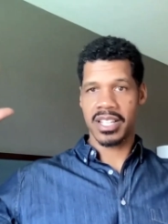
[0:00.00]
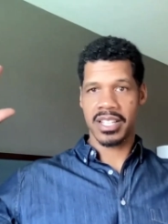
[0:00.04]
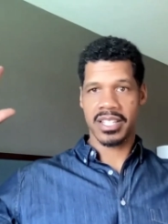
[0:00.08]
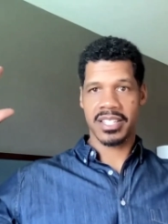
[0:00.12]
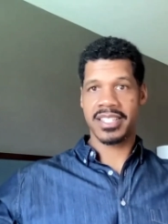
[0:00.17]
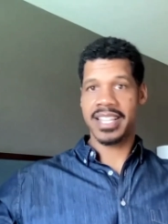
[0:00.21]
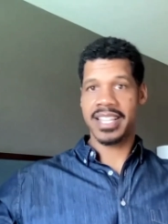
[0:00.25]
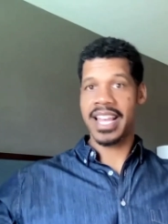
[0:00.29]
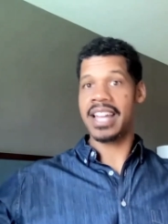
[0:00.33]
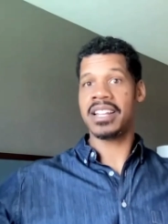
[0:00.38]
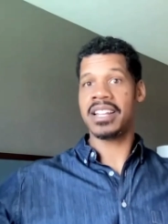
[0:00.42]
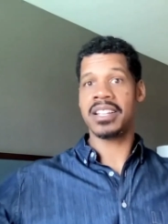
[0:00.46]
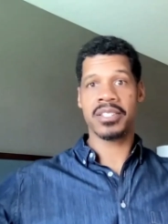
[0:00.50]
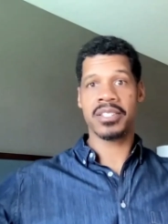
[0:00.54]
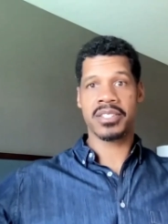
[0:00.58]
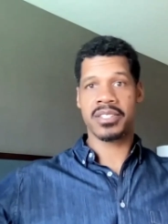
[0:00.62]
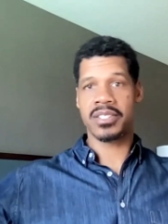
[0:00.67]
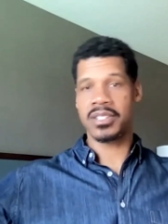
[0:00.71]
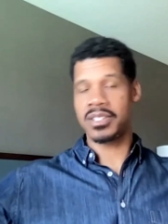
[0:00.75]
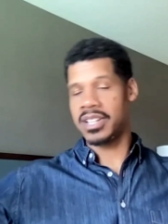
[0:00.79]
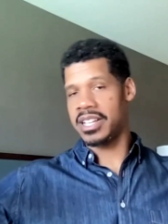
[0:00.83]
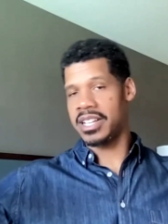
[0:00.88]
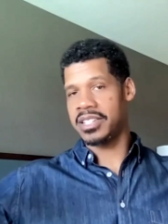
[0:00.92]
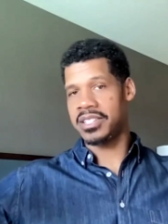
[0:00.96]
the set
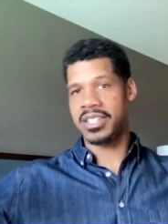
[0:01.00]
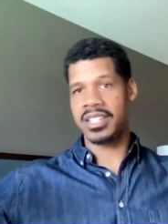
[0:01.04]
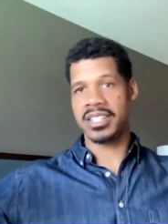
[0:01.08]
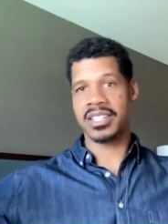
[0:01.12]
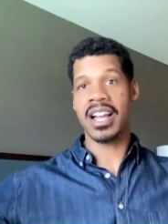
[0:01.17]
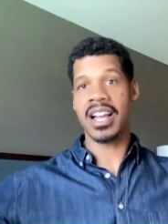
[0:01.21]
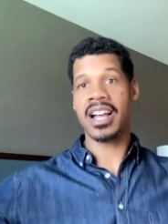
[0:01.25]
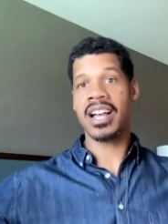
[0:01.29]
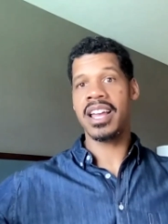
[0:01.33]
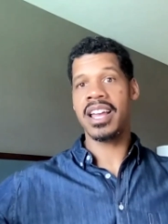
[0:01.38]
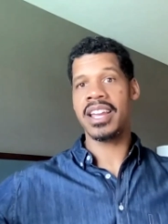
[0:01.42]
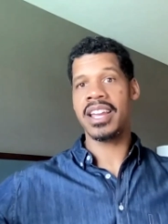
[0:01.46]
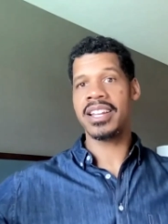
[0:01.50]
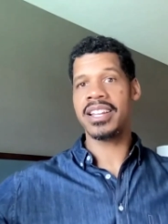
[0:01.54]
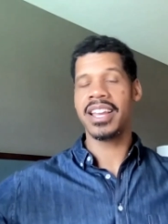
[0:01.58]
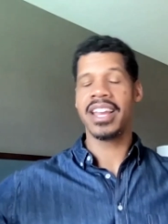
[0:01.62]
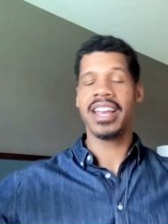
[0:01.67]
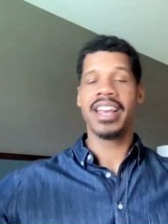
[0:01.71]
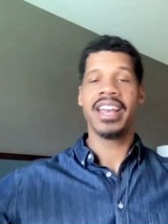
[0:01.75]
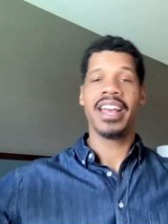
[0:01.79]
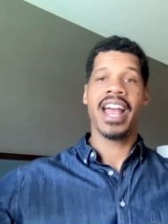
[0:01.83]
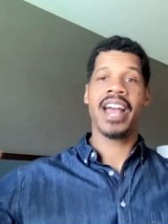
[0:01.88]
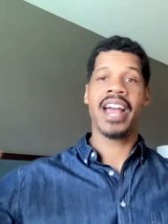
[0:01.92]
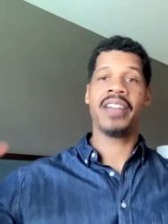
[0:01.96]
is is
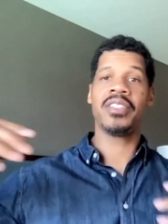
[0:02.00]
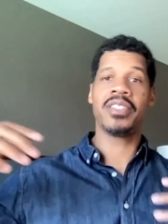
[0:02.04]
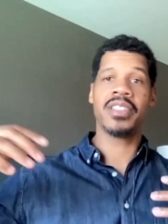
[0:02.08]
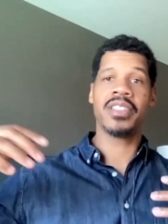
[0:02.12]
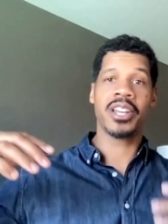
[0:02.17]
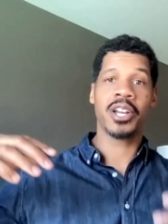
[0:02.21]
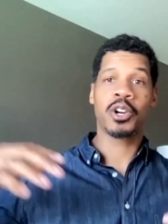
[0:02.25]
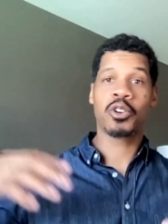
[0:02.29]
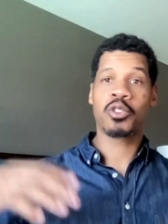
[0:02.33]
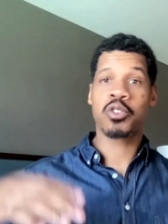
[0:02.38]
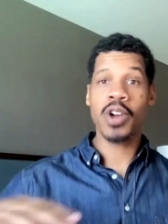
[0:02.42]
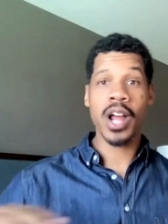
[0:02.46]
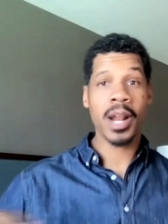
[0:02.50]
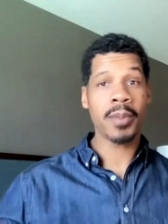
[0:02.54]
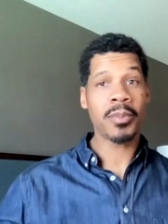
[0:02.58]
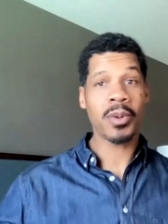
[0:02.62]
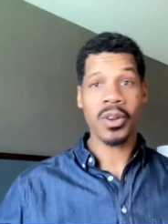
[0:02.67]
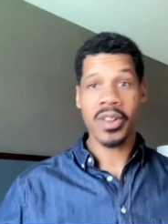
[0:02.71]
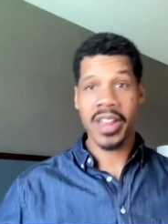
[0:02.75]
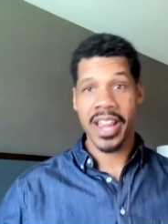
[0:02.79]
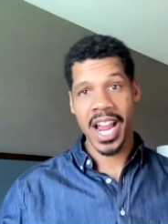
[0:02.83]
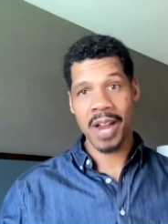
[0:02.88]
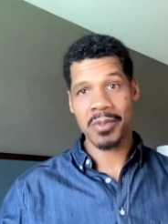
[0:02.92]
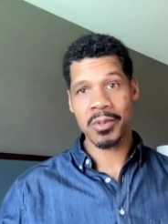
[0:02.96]
designed and then the
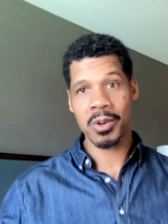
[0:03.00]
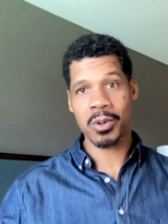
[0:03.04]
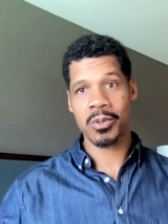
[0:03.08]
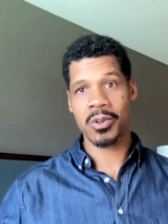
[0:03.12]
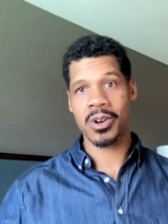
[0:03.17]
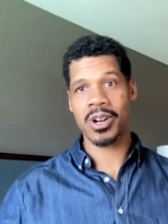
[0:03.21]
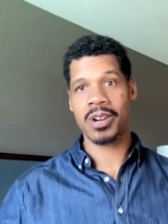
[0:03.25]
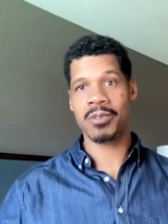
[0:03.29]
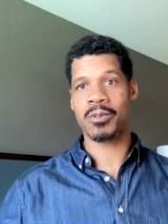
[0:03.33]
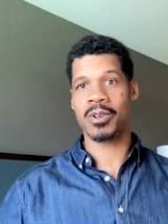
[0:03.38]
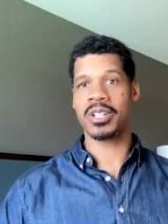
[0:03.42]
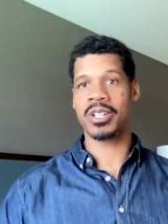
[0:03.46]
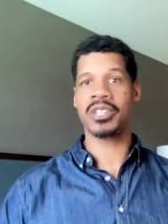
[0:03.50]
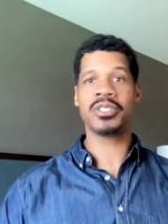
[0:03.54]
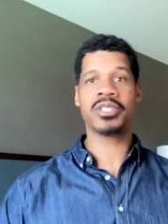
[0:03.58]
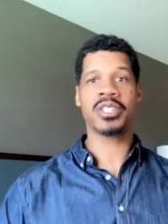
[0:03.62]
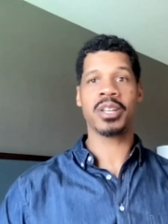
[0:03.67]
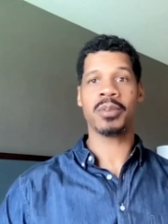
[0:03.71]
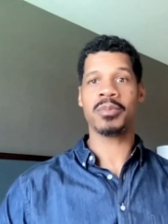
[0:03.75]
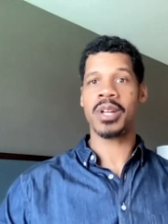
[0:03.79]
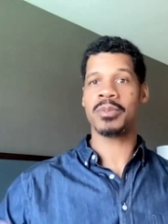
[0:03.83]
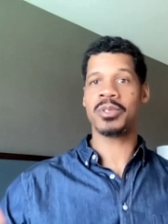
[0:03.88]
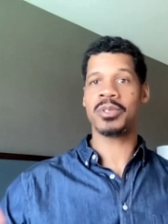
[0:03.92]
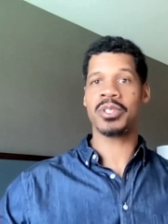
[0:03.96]
incredible camera work where you
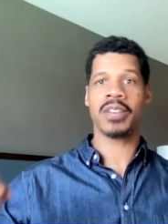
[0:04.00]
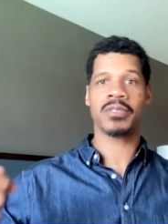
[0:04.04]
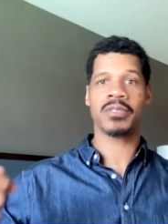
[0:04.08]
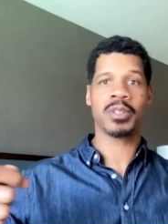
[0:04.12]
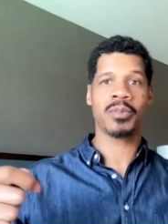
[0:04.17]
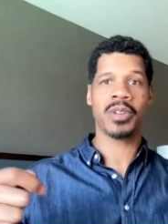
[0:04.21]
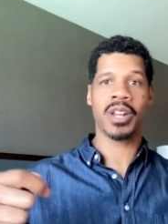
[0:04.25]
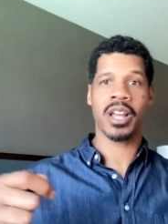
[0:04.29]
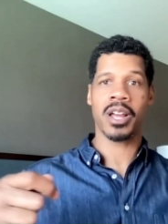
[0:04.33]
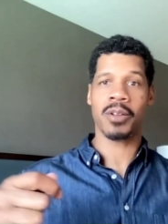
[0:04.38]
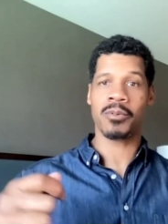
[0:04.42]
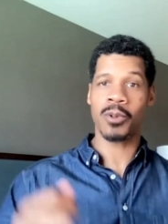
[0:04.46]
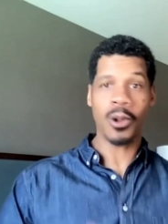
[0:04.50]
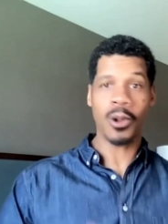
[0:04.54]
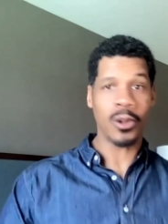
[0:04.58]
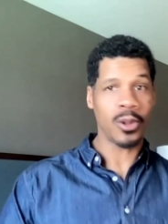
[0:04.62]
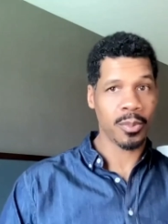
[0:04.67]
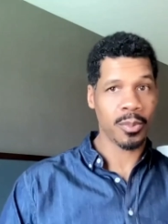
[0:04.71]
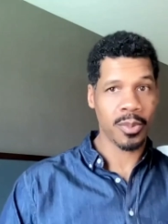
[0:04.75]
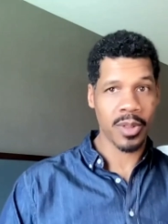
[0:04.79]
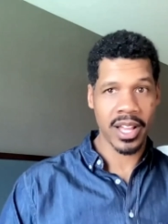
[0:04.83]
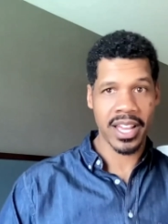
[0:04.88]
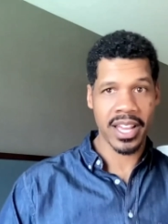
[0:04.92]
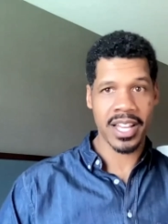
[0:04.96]
sometimes you have somebody on
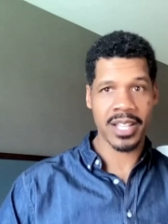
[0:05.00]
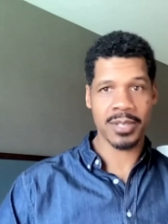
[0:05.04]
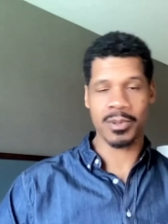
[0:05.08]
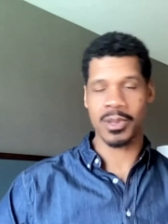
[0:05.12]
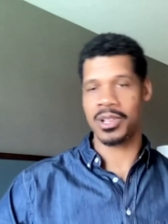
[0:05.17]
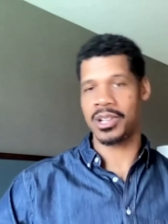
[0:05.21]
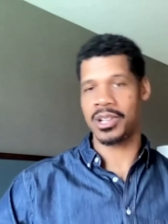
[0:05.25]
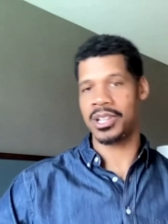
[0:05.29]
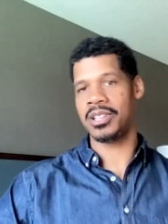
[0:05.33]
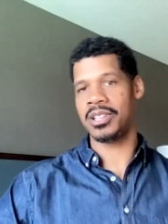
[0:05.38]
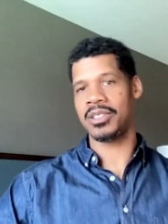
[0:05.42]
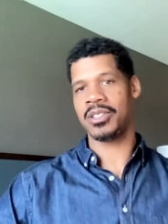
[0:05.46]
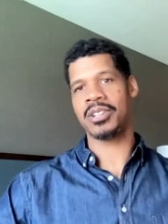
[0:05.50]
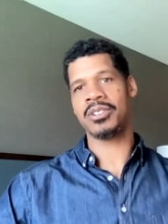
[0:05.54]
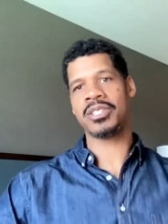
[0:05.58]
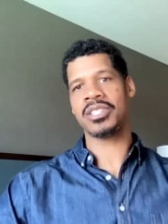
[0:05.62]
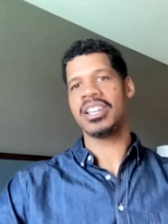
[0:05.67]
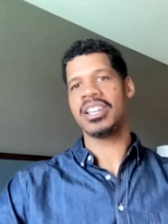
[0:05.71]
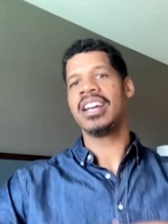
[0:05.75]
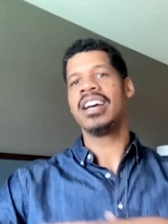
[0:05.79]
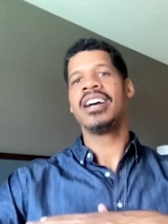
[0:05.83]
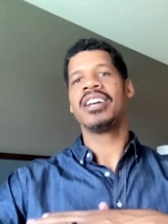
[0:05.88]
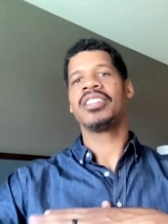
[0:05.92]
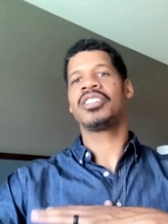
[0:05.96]
rollerblades where
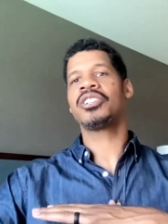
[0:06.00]
they're